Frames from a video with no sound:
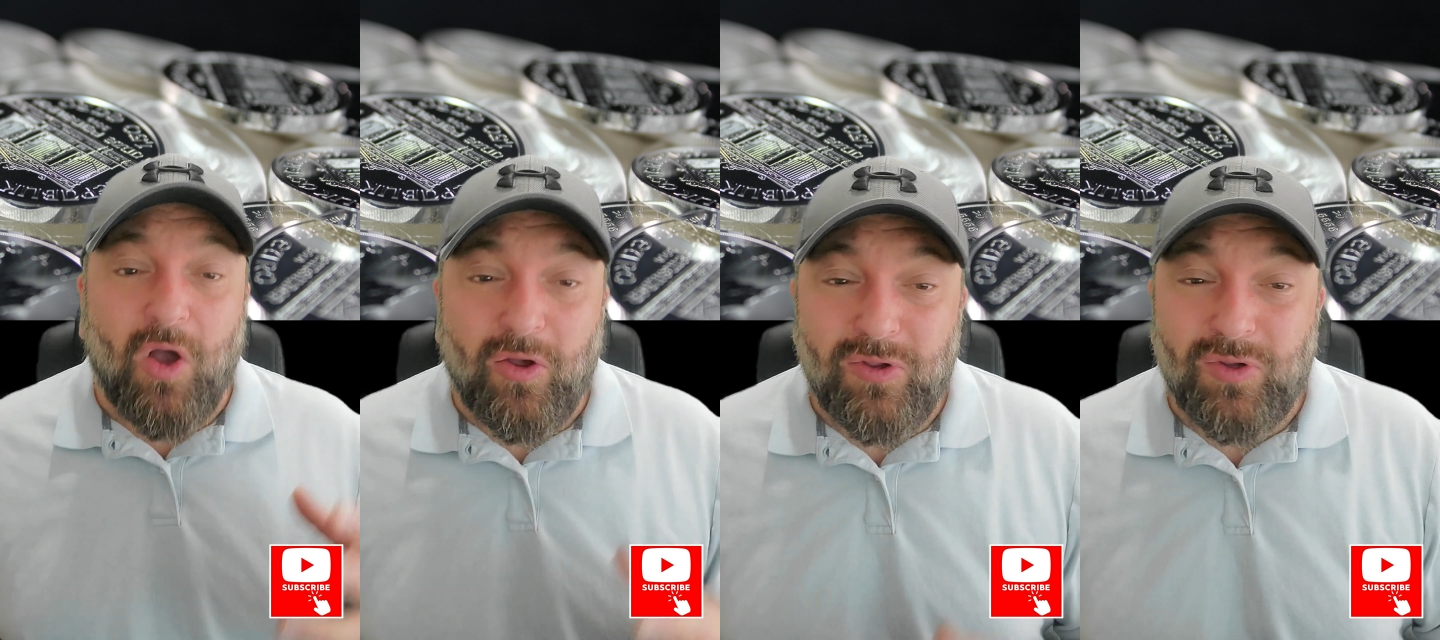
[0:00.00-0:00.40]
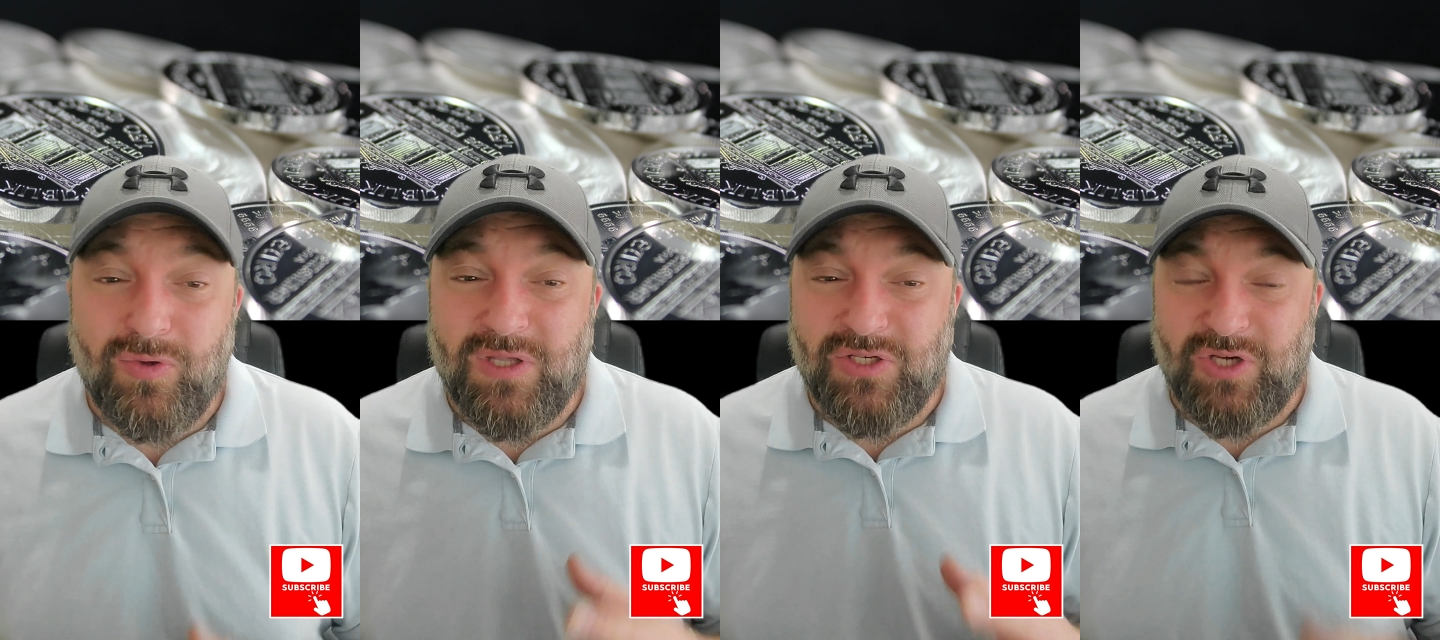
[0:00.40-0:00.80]
also
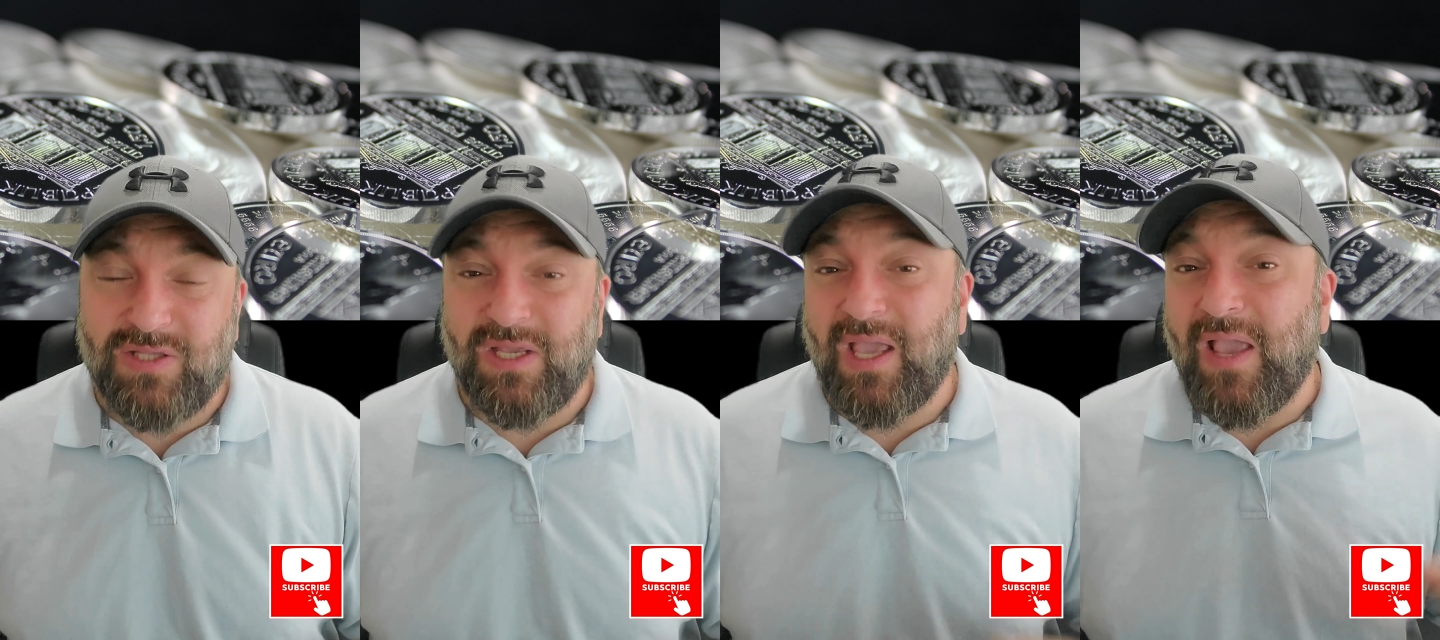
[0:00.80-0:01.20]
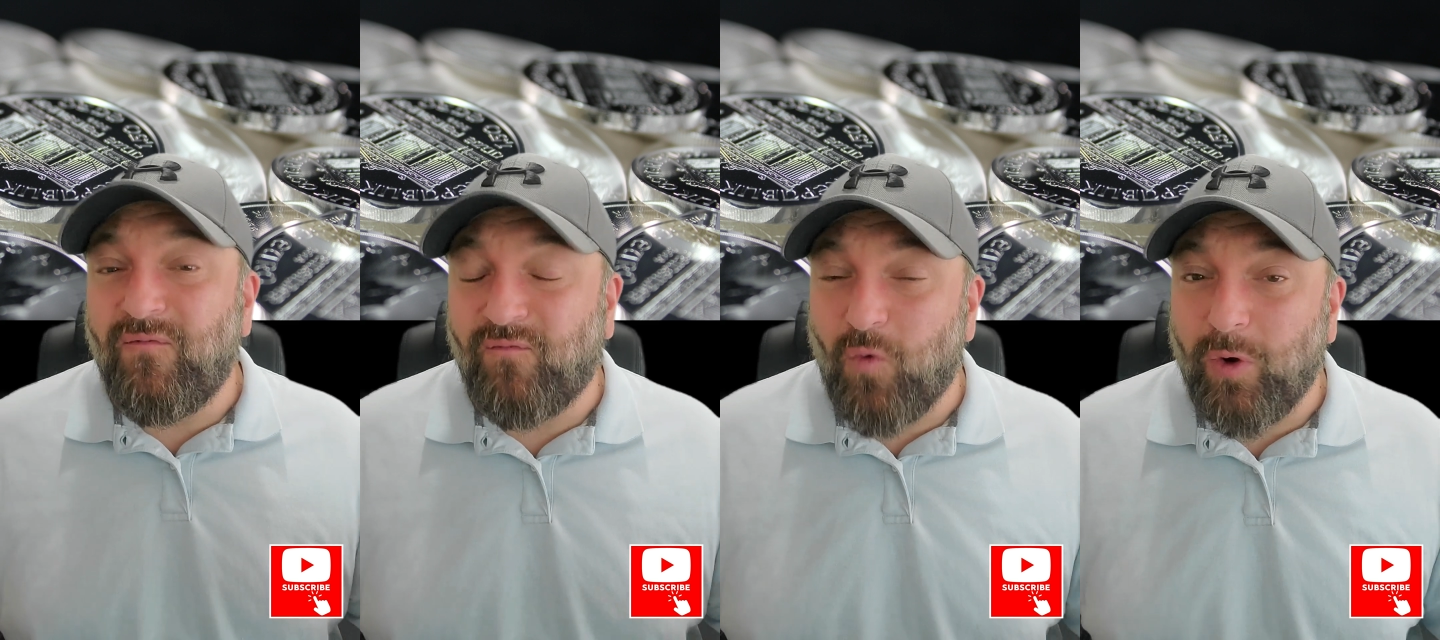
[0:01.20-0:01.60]
suggesting a
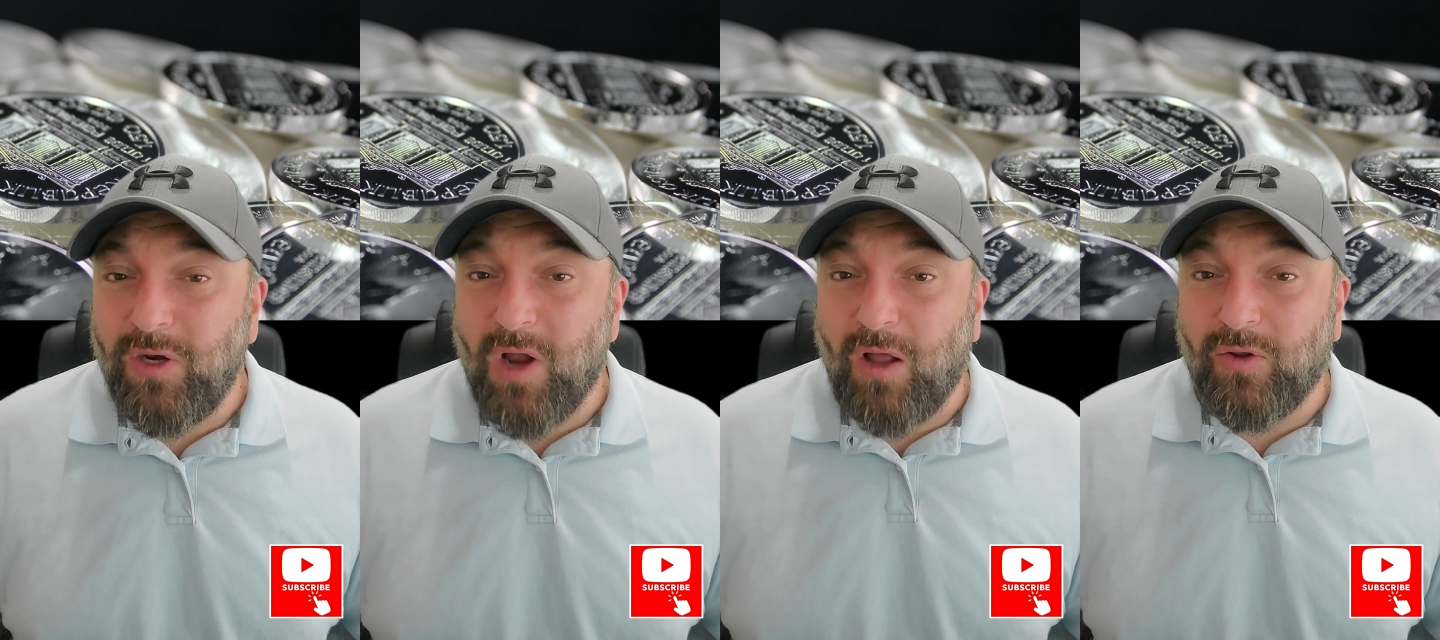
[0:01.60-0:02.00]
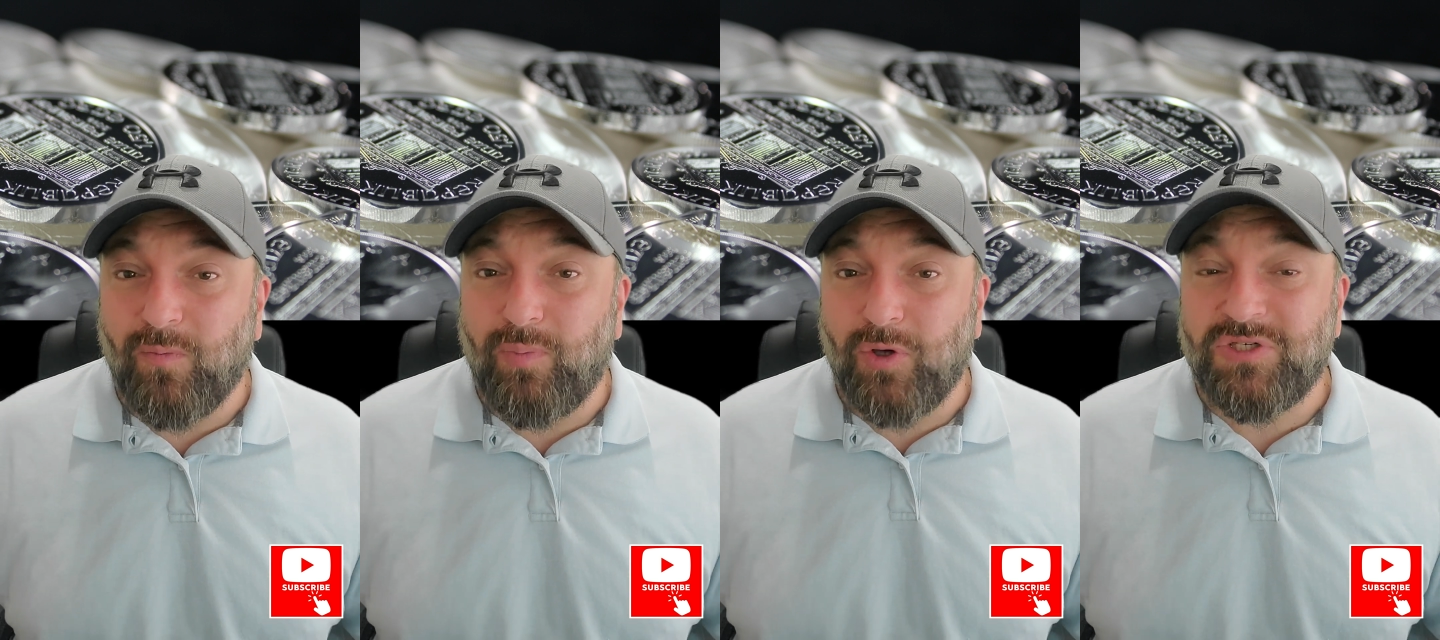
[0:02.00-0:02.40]

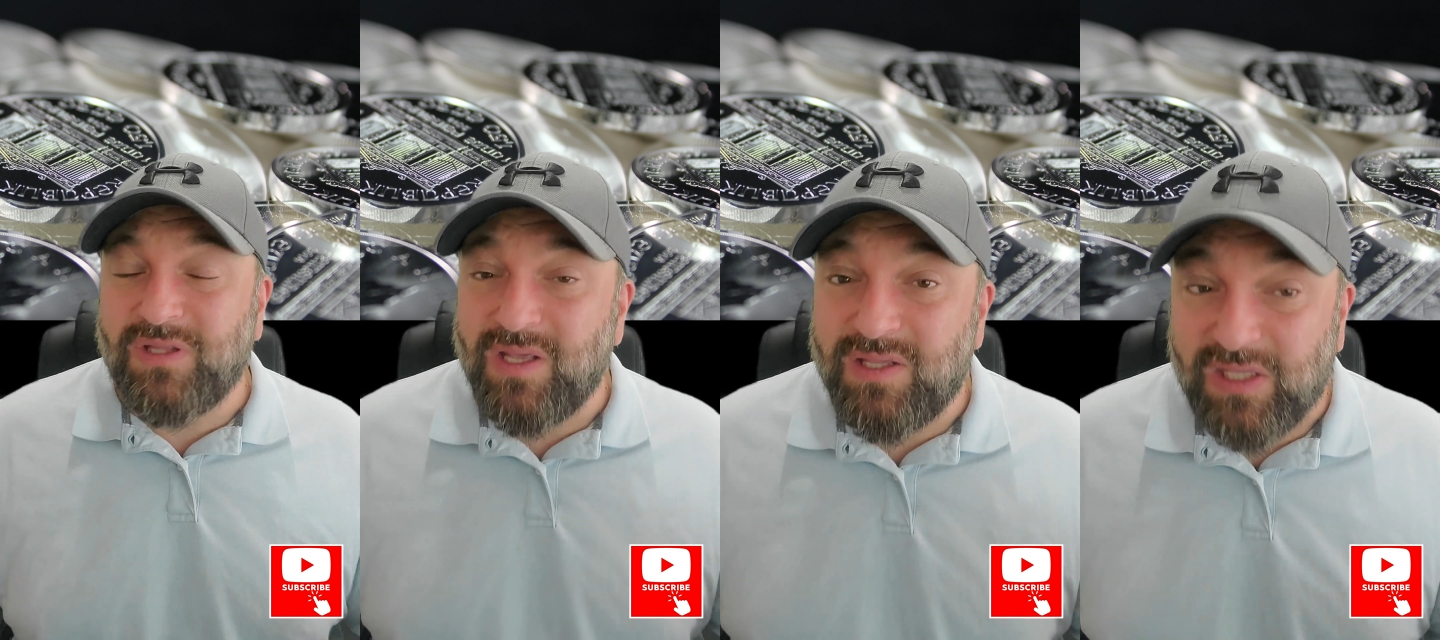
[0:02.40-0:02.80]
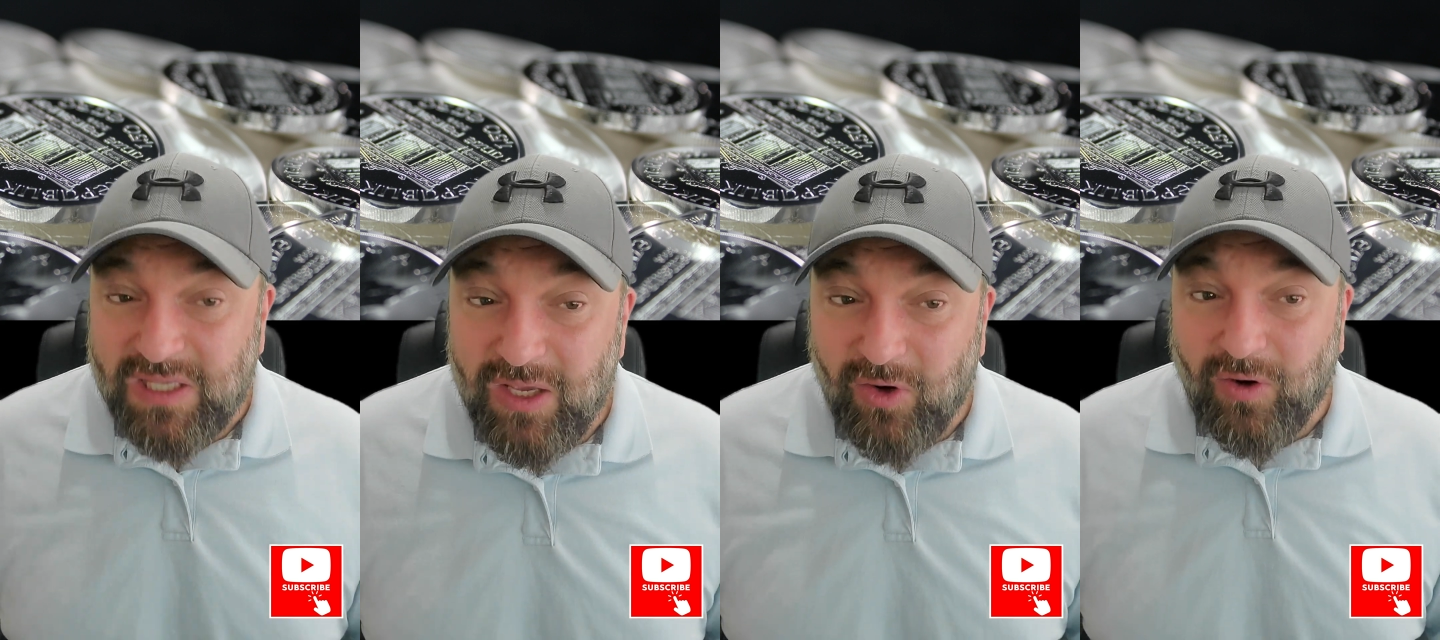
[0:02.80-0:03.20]
$40 push this
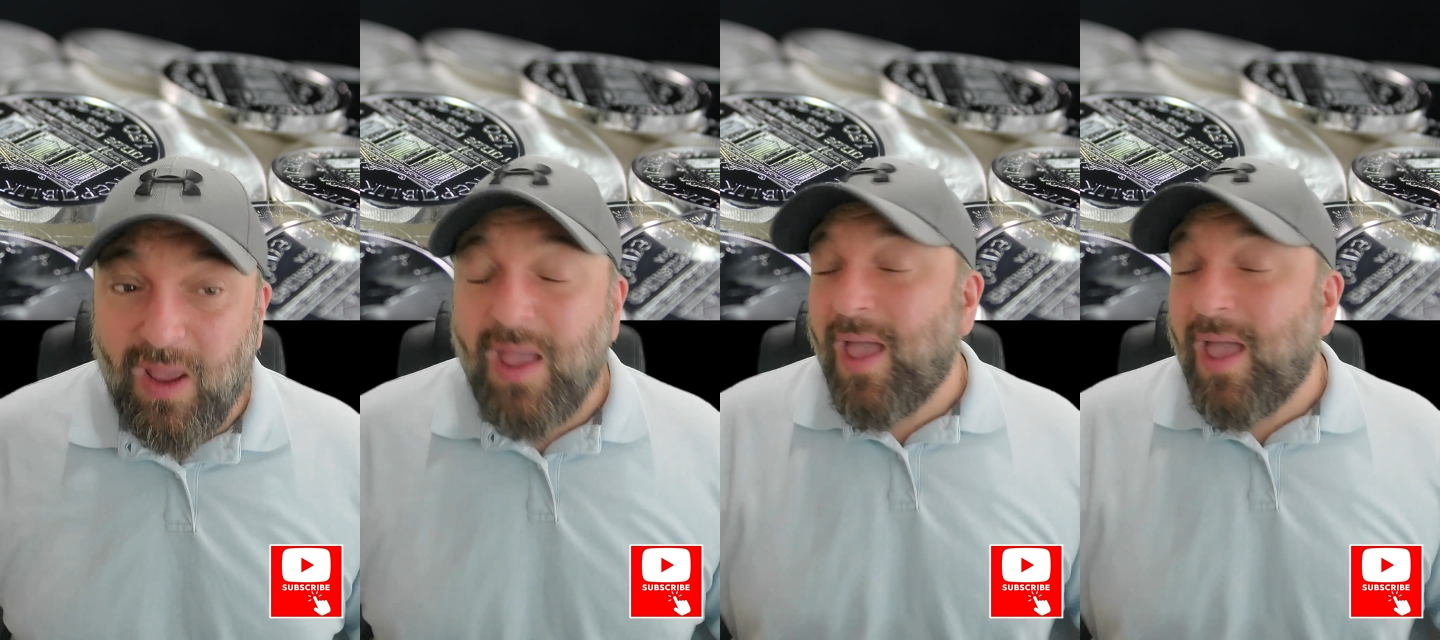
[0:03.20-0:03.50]
year